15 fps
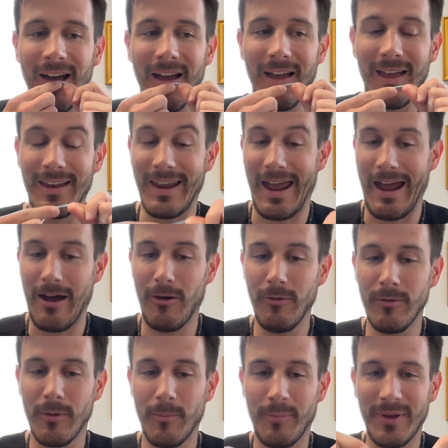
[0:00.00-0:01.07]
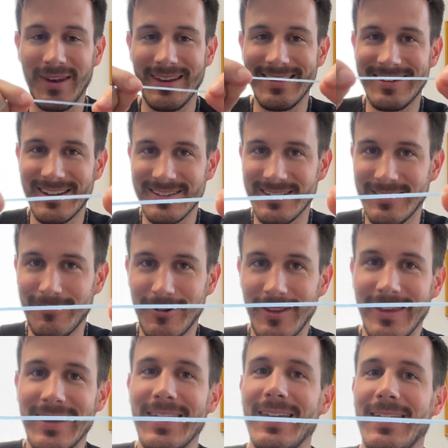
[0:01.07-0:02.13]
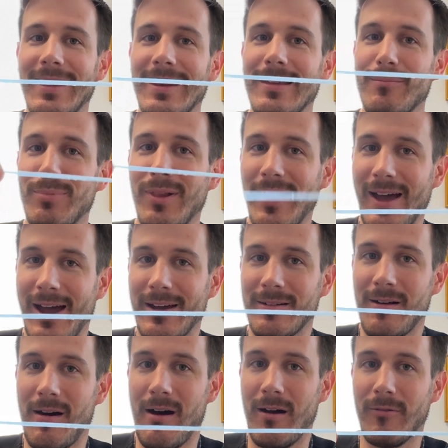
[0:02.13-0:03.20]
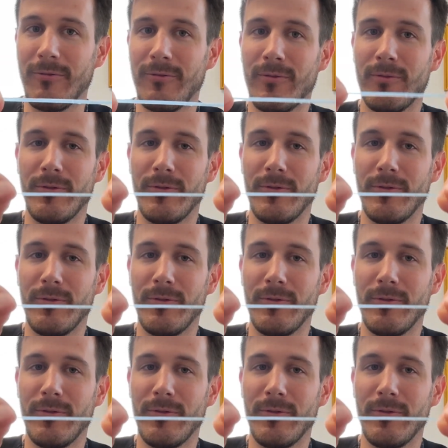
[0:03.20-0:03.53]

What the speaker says: and out, but it doesn't really get any plaque off.